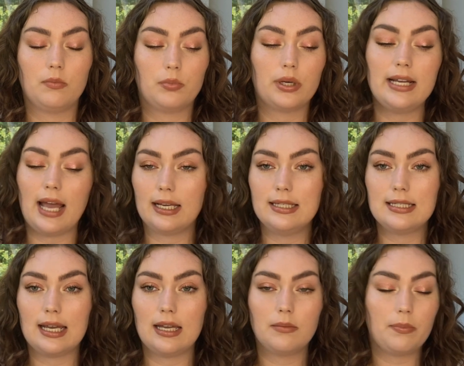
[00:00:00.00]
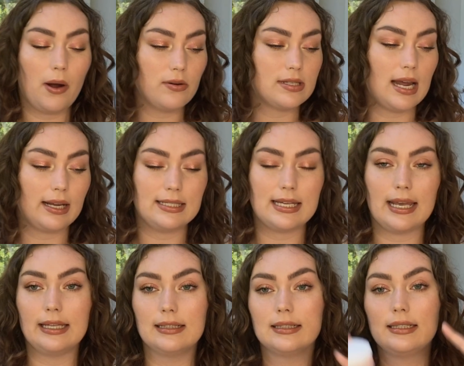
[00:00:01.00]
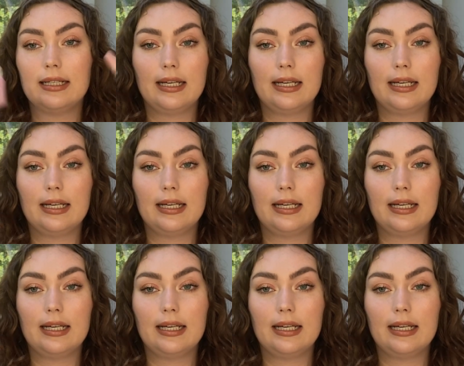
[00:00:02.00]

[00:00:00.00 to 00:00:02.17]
pre-Accutane, post-Accutane,